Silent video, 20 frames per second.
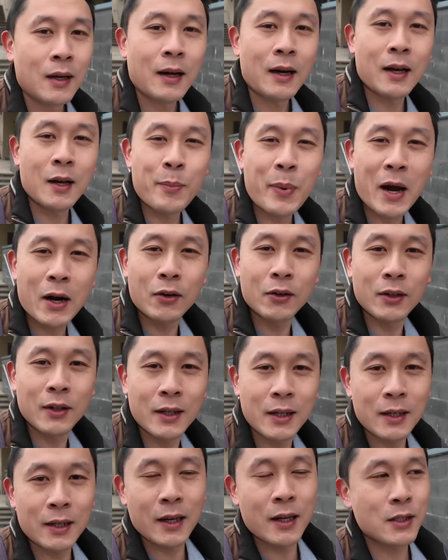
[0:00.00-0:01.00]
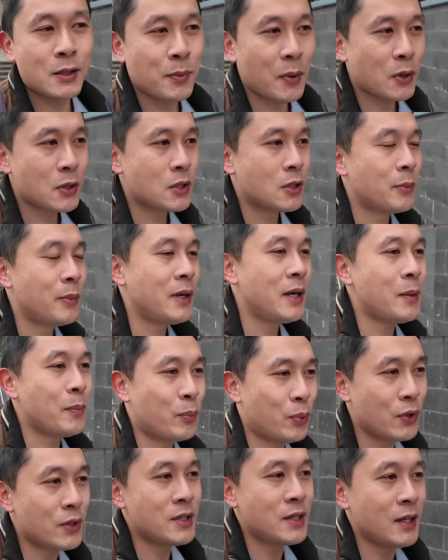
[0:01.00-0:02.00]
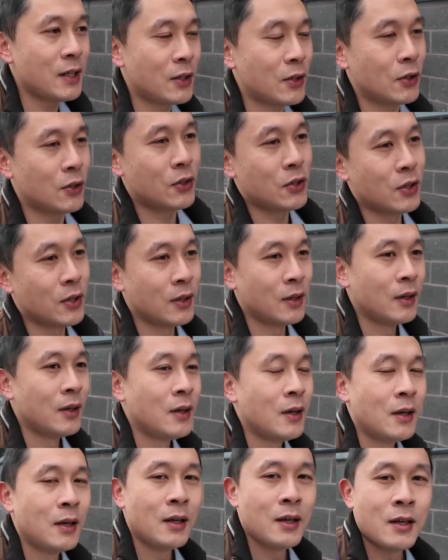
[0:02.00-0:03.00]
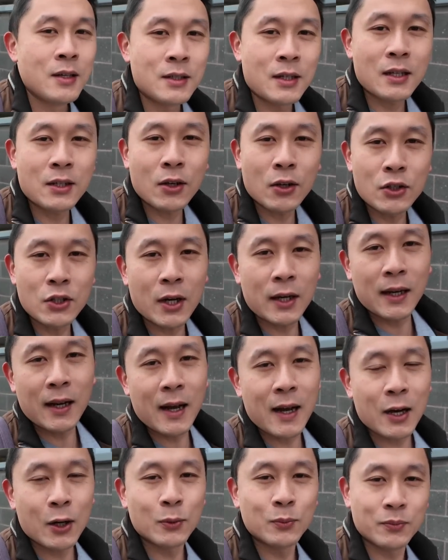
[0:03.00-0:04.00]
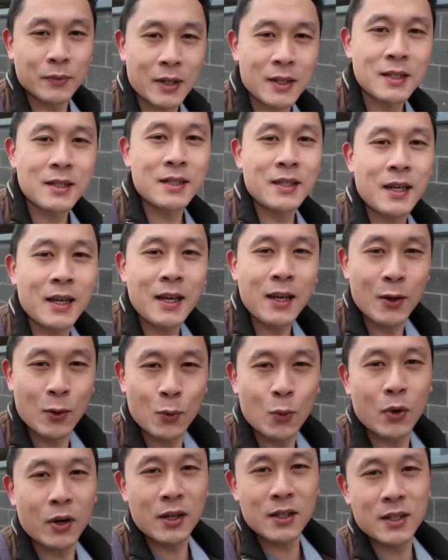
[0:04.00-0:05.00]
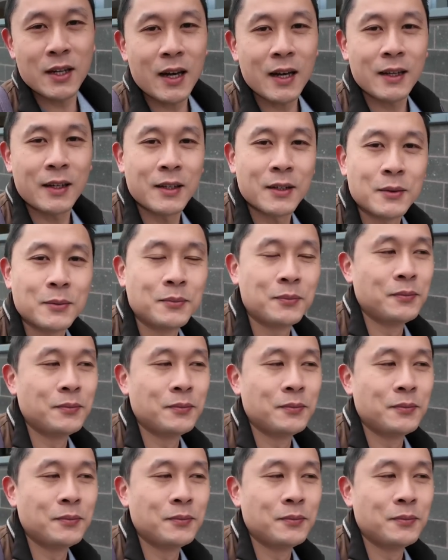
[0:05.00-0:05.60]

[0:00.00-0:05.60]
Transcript: And apparently it's supposed to be pretty good. So let's go check it out and see what it's like.